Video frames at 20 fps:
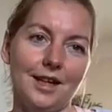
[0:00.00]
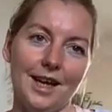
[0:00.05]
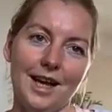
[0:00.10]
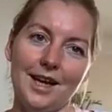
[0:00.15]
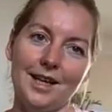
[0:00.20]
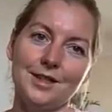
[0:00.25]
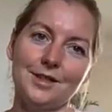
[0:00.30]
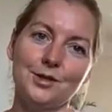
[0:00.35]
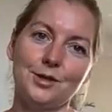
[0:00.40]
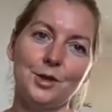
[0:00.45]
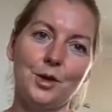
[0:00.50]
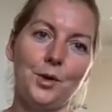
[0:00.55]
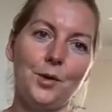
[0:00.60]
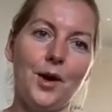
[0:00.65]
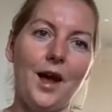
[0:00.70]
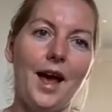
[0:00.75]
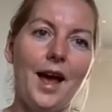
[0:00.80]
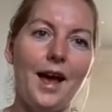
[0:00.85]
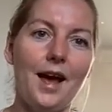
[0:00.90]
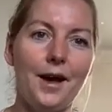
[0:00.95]
Let us
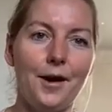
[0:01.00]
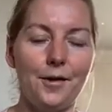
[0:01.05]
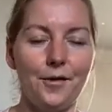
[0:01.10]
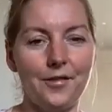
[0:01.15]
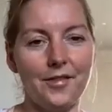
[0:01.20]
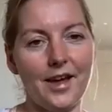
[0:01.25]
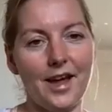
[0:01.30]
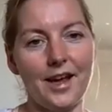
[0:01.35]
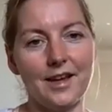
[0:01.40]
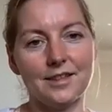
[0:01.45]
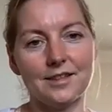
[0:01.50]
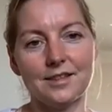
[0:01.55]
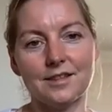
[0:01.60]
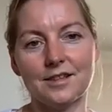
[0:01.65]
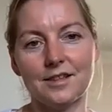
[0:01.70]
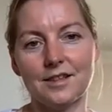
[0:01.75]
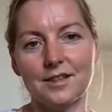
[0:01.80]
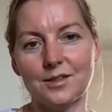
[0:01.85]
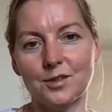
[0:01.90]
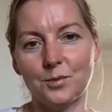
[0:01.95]
know how that
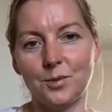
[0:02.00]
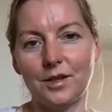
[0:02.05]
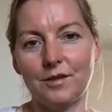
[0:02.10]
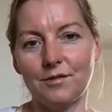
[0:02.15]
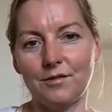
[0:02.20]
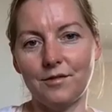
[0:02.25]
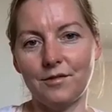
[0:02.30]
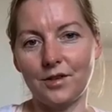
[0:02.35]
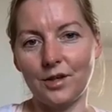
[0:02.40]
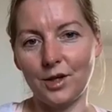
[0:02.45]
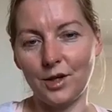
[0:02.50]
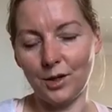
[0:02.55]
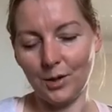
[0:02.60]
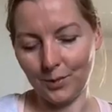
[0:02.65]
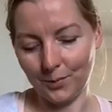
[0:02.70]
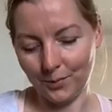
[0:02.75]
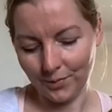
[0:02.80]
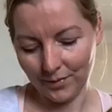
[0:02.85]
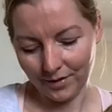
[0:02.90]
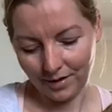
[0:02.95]
exercise went for
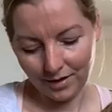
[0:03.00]
you.